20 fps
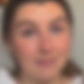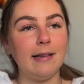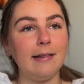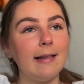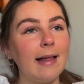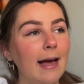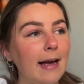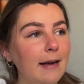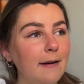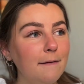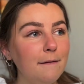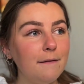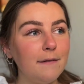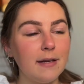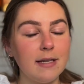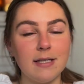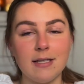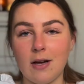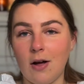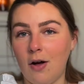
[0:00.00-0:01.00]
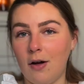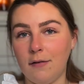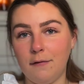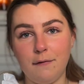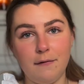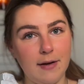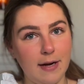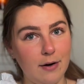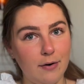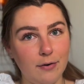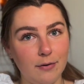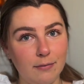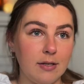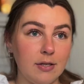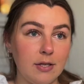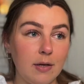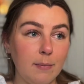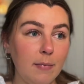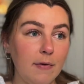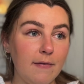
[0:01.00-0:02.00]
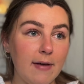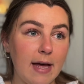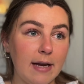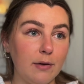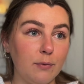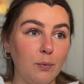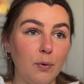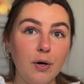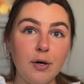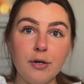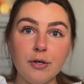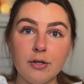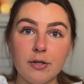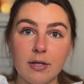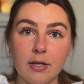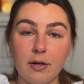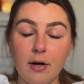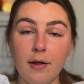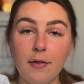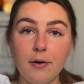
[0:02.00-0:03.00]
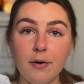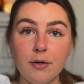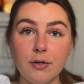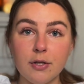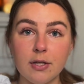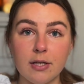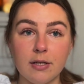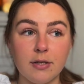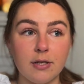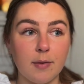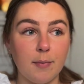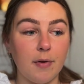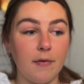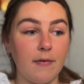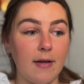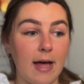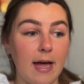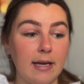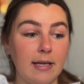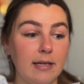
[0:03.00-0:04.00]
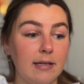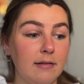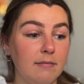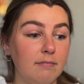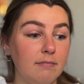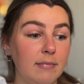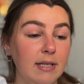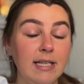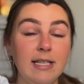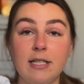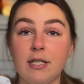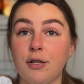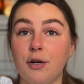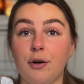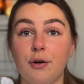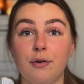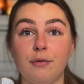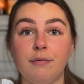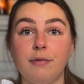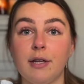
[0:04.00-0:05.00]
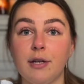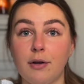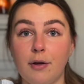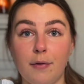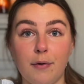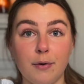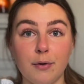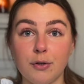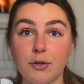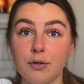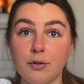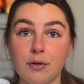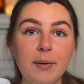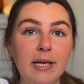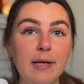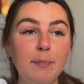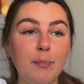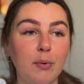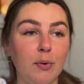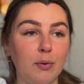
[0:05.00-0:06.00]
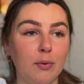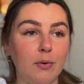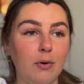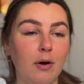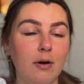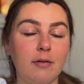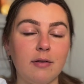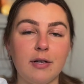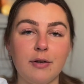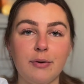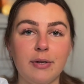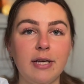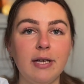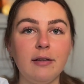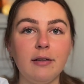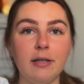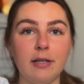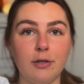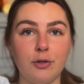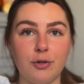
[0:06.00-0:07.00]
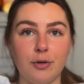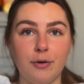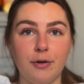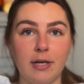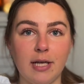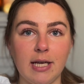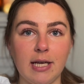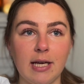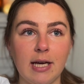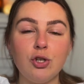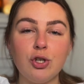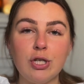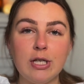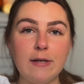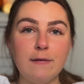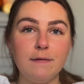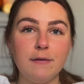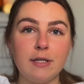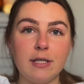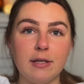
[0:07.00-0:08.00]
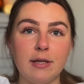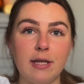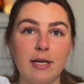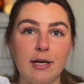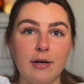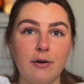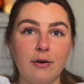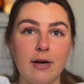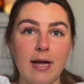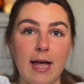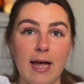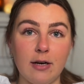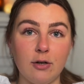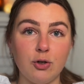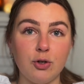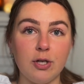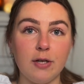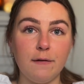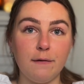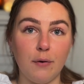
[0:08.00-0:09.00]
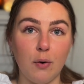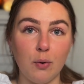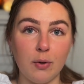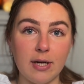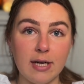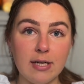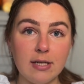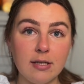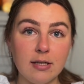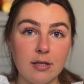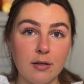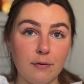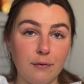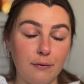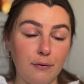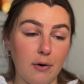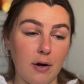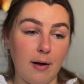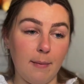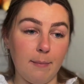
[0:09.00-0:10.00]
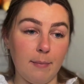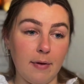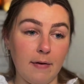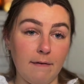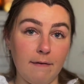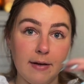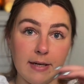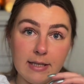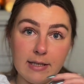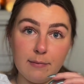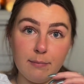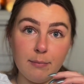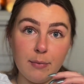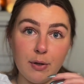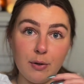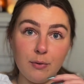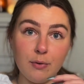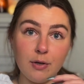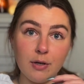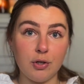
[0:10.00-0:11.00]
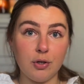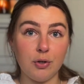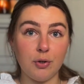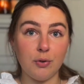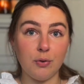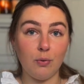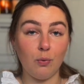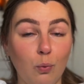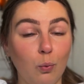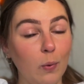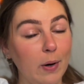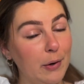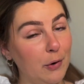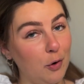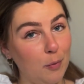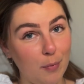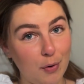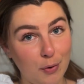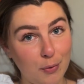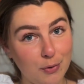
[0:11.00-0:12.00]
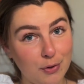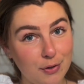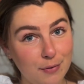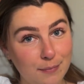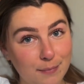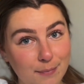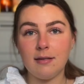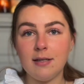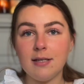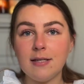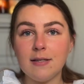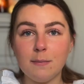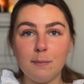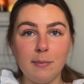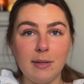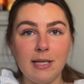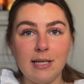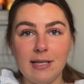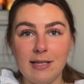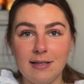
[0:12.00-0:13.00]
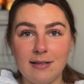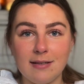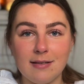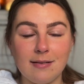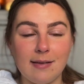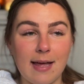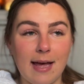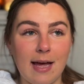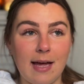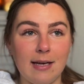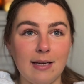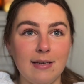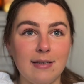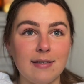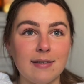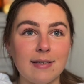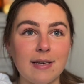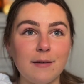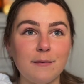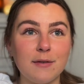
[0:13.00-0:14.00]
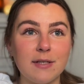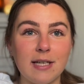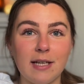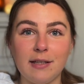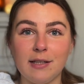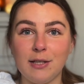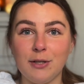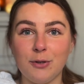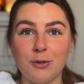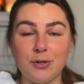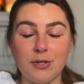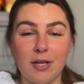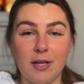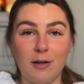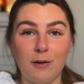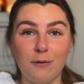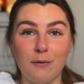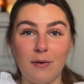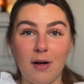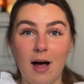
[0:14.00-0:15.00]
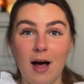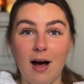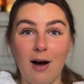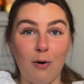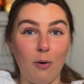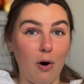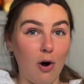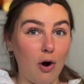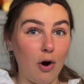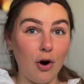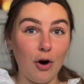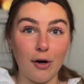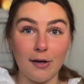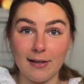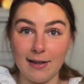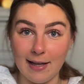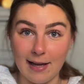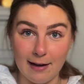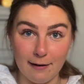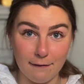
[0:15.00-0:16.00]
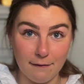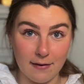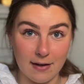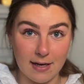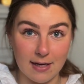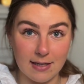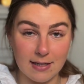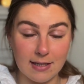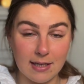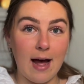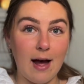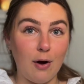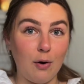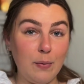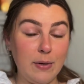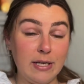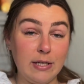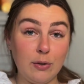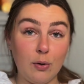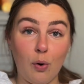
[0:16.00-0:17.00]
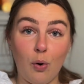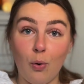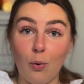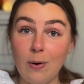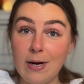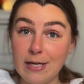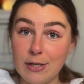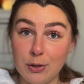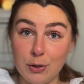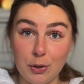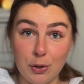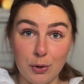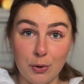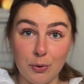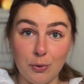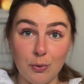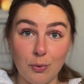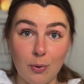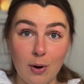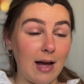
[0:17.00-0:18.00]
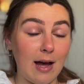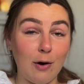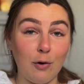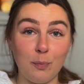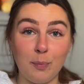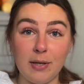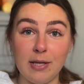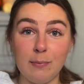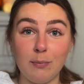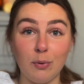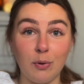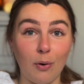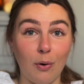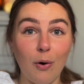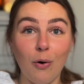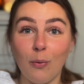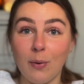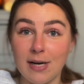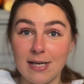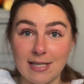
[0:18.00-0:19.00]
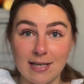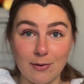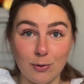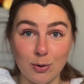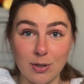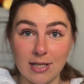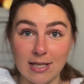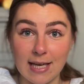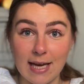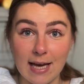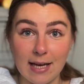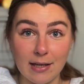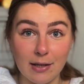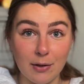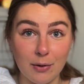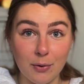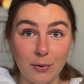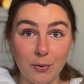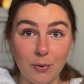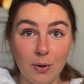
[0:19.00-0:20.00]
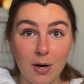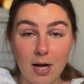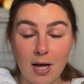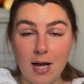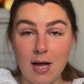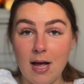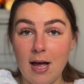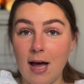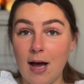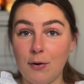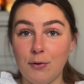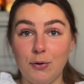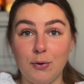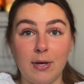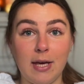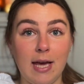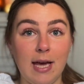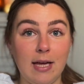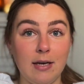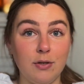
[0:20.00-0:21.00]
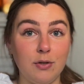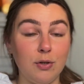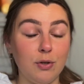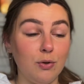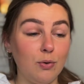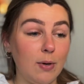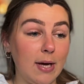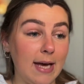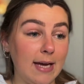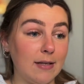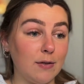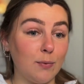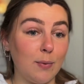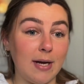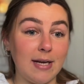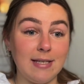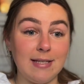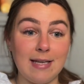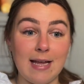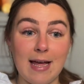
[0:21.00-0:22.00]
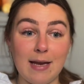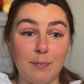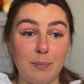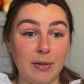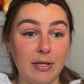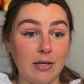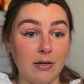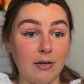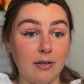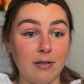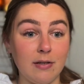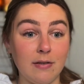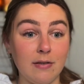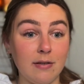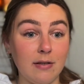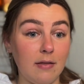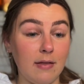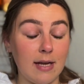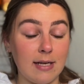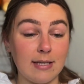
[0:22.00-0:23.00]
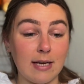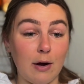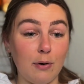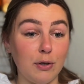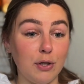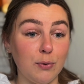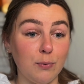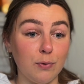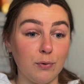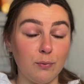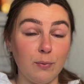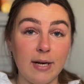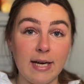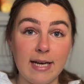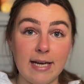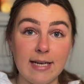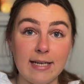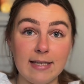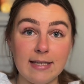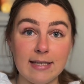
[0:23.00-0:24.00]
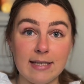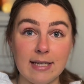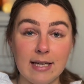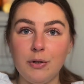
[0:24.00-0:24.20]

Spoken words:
Life is unfair. Some have had it worse than others, and some have had it easier than others. People on their healing journey shift their energy focus from victim mode to winner mode. This means that instead of telling yourself how hard life is, how it's always you, how people are always out to get you, how you can't do XYZ because that's how you were raised,